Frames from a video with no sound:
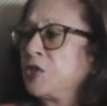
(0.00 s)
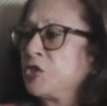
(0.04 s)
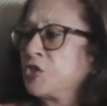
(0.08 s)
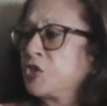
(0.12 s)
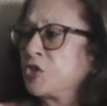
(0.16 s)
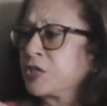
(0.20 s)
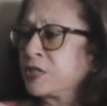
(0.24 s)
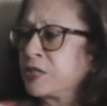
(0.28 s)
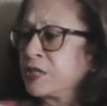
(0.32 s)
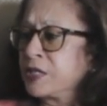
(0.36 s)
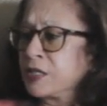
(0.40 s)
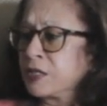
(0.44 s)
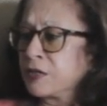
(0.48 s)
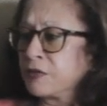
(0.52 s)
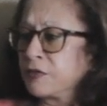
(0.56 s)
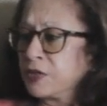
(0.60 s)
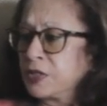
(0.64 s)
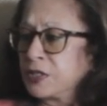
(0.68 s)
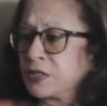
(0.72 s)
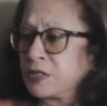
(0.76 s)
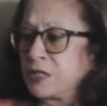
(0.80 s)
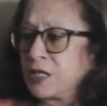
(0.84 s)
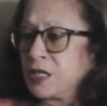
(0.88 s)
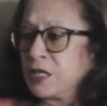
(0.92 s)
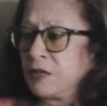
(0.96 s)
Just think of
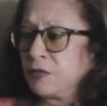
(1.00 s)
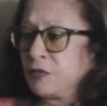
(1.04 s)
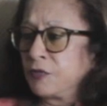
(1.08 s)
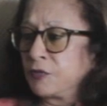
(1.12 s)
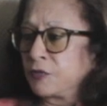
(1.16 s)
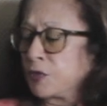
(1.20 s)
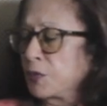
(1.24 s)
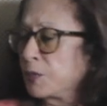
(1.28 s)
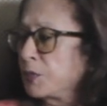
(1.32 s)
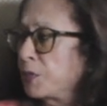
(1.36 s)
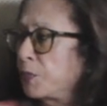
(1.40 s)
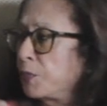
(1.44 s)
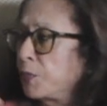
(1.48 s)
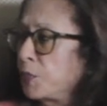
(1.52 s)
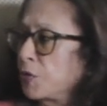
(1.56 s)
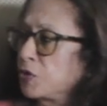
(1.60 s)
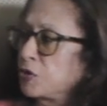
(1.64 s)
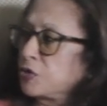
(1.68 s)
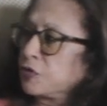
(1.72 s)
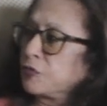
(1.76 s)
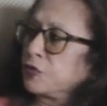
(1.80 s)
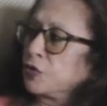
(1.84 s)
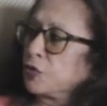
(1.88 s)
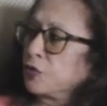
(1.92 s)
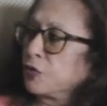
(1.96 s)
it even from the point
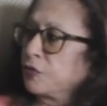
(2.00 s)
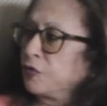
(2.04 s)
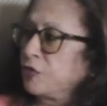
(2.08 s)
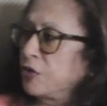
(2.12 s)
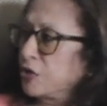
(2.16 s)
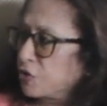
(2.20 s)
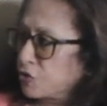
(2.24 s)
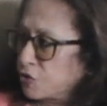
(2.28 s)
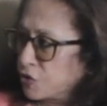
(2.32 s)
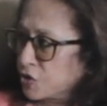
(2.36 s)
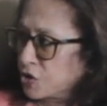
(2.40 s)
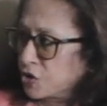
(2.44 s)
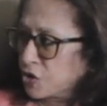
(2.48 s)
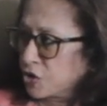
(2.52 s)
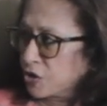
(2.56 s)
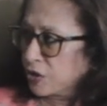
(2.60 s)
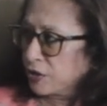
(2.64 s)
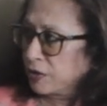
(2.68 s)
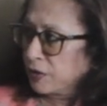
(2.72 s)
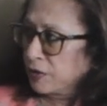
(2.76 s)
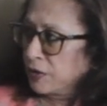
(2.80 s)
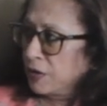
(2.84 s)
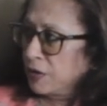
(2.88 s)
of view of literature.